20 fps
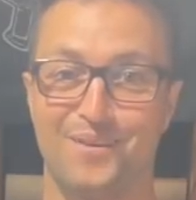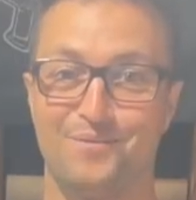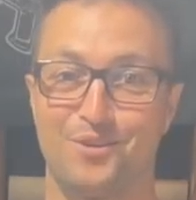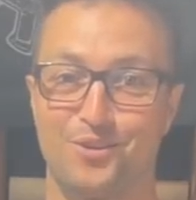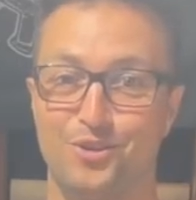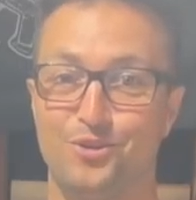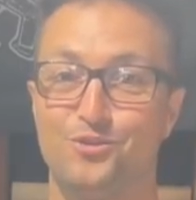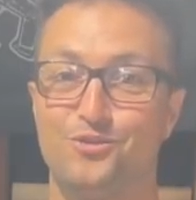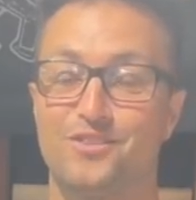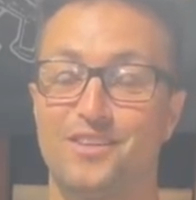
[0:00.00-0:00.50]
You're
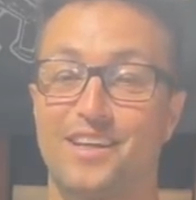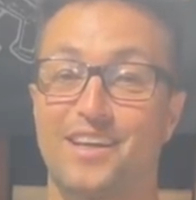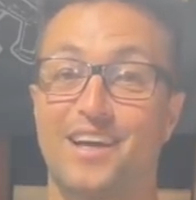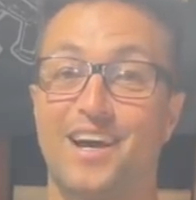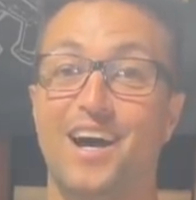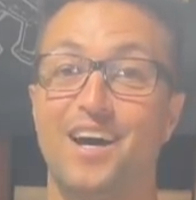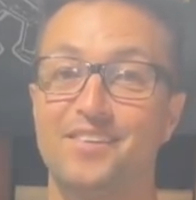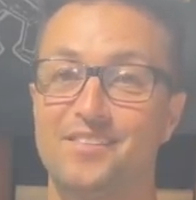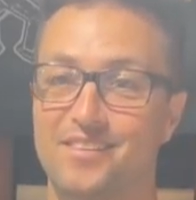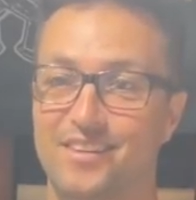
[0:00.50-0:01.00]
using it
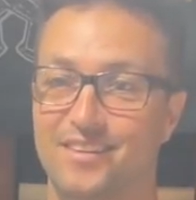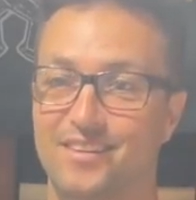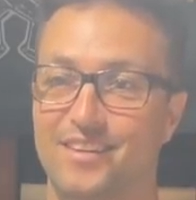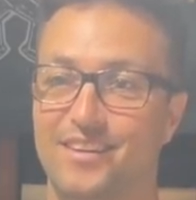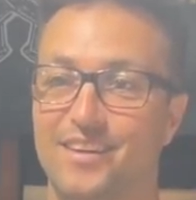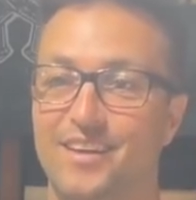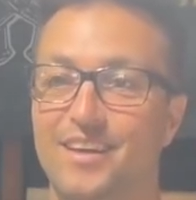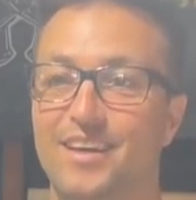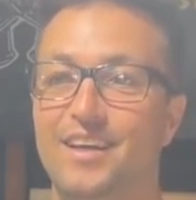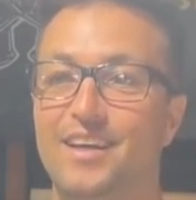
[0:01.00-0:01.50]

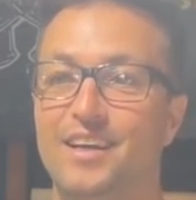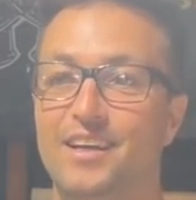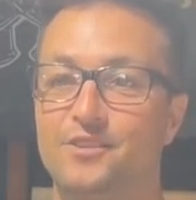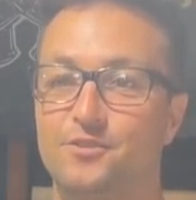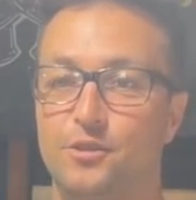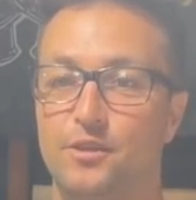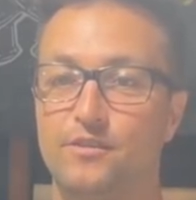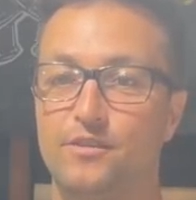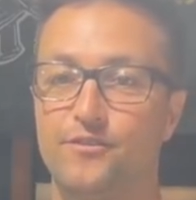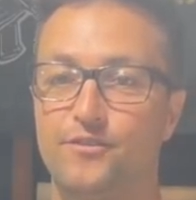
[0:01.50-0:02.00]
constantly.
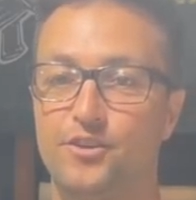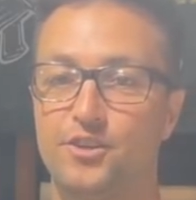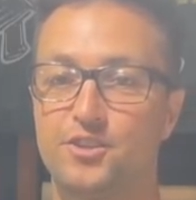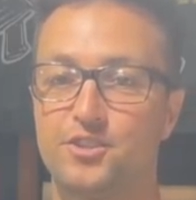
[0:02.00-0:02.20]
So even if you're